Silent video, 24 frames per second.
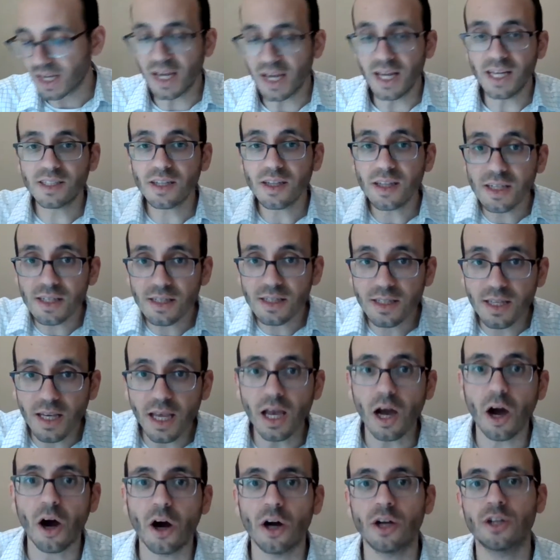into the
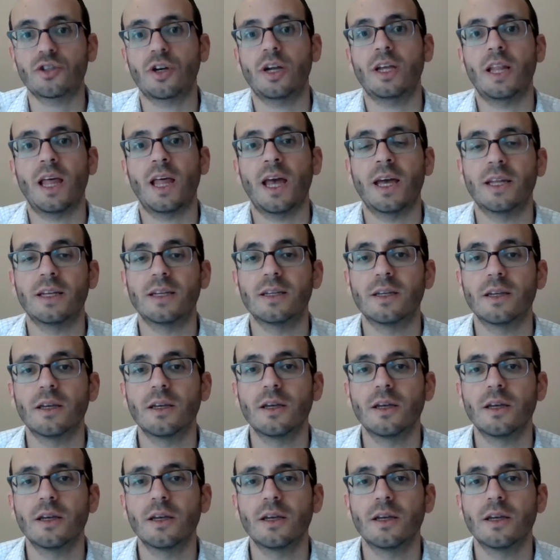sea on dry land.